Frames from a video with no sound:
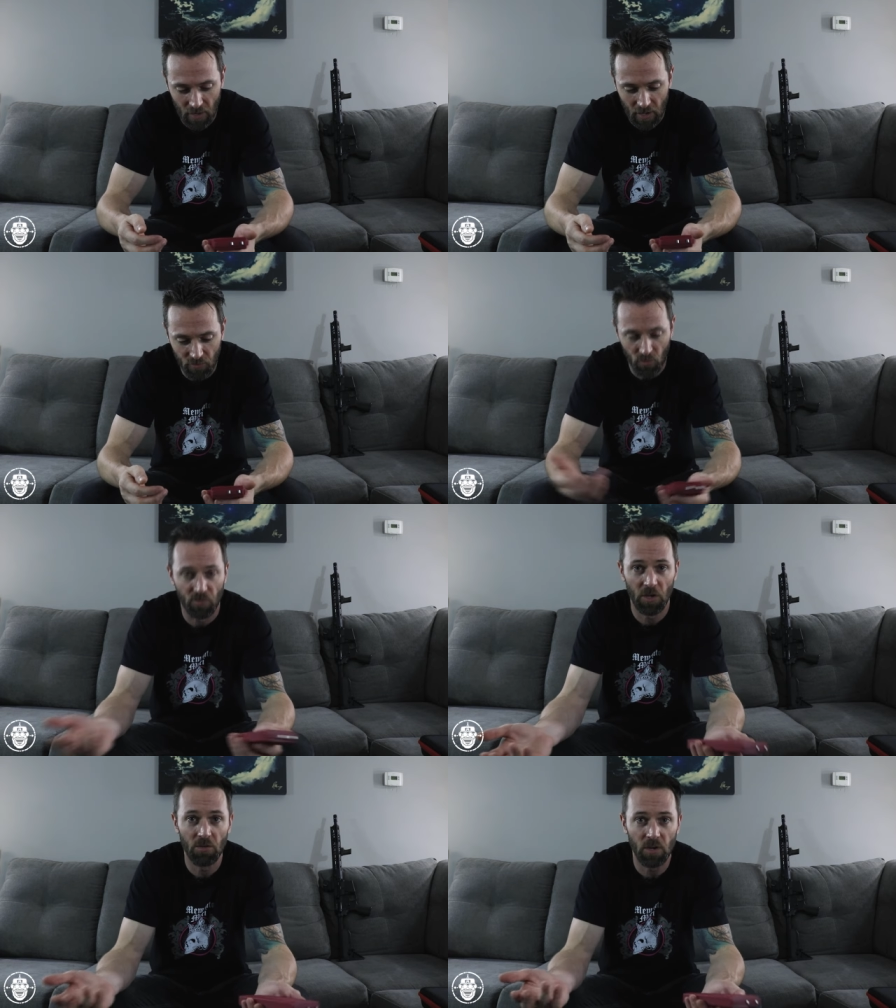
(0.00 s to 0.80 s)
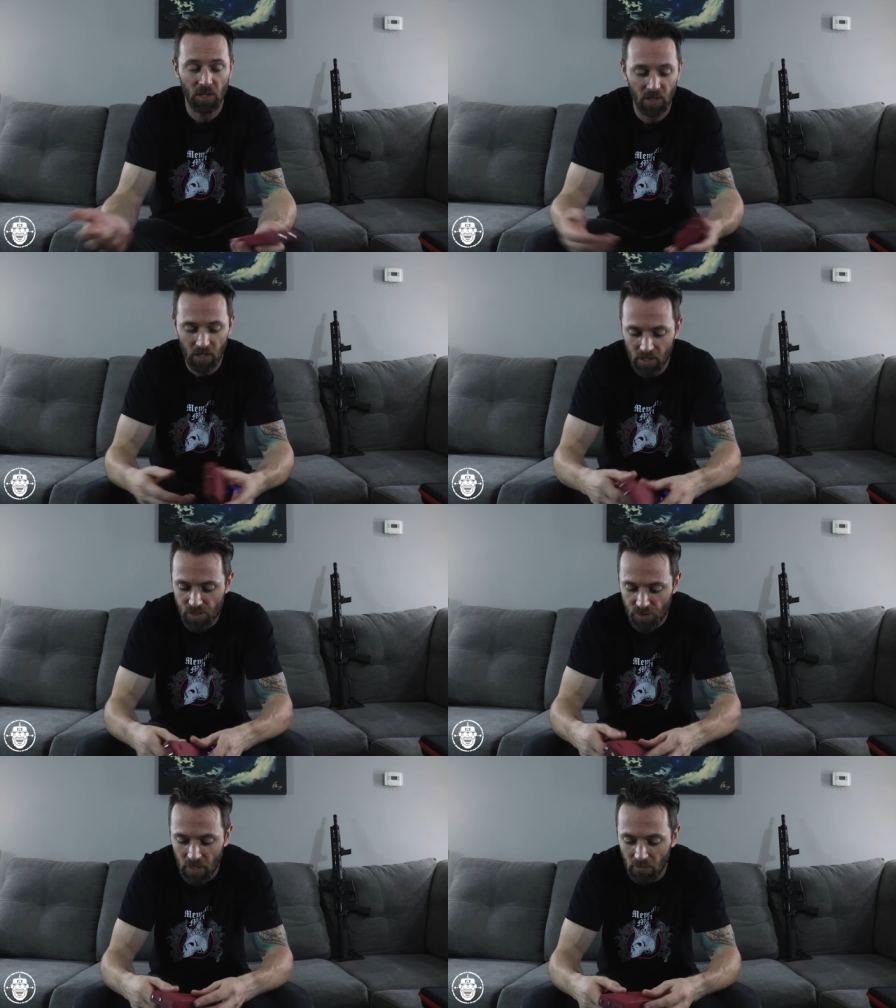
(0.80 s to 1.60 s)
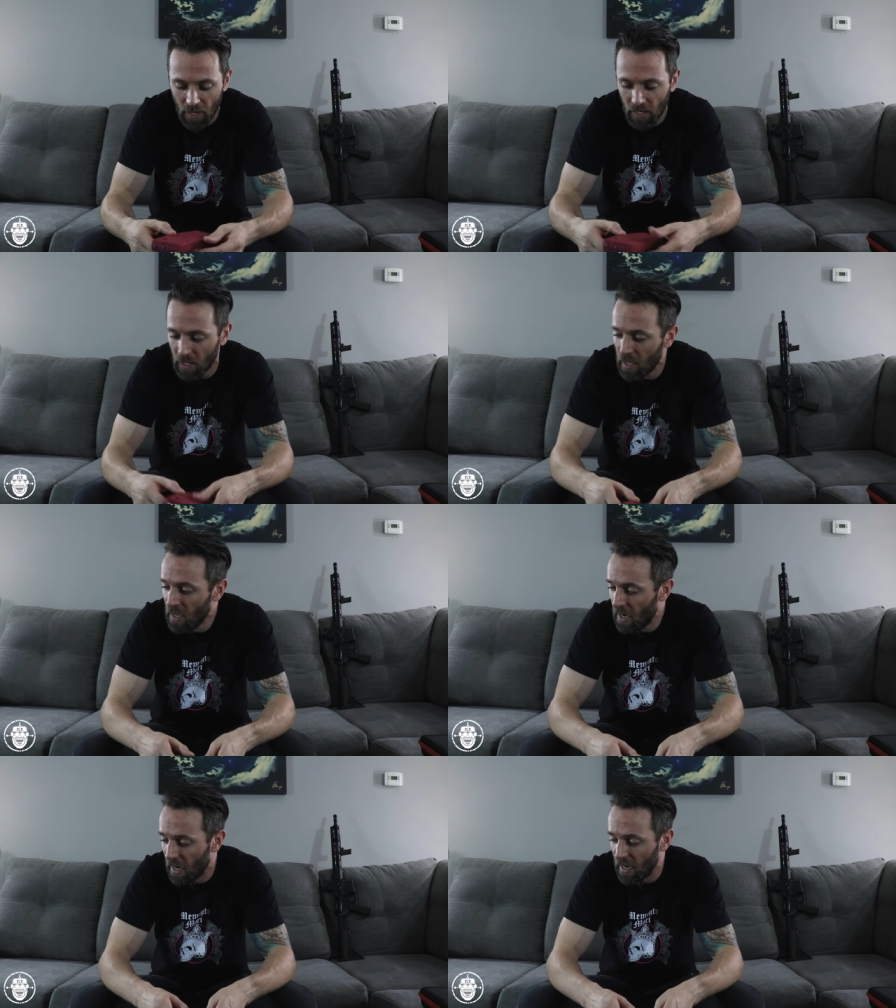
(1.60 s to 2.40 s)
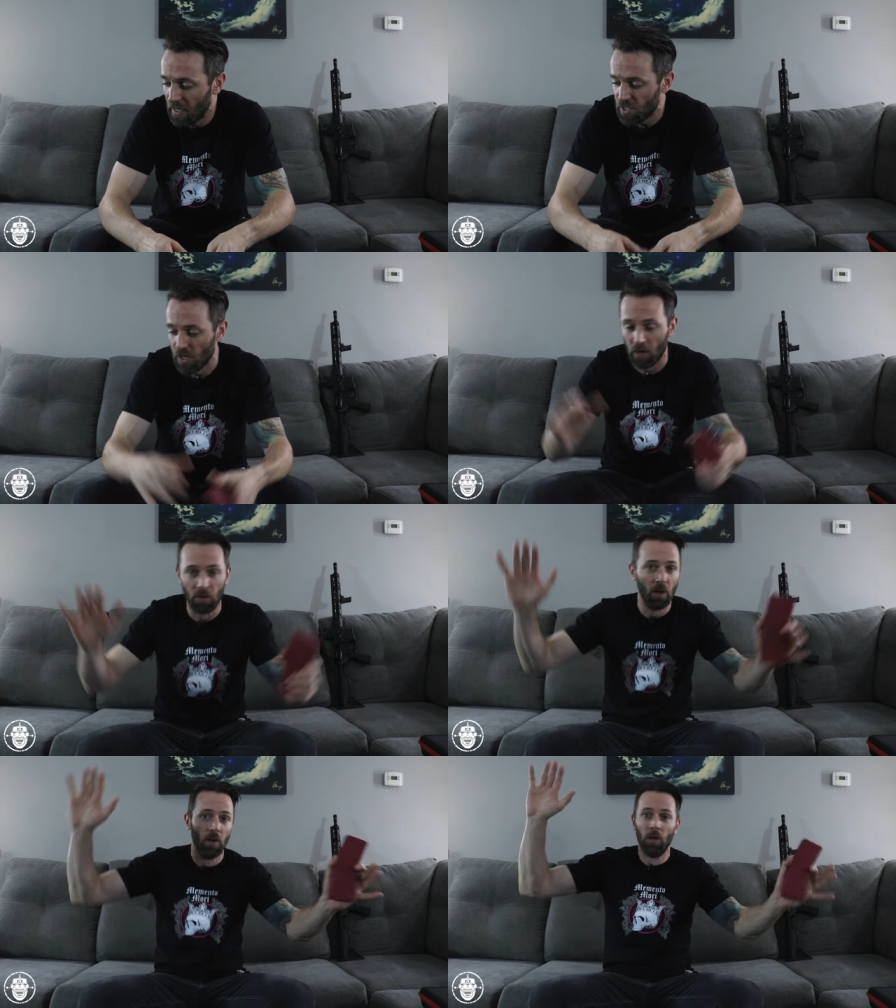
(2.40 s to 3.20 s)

I've reviewed in the industry, right? Uh, so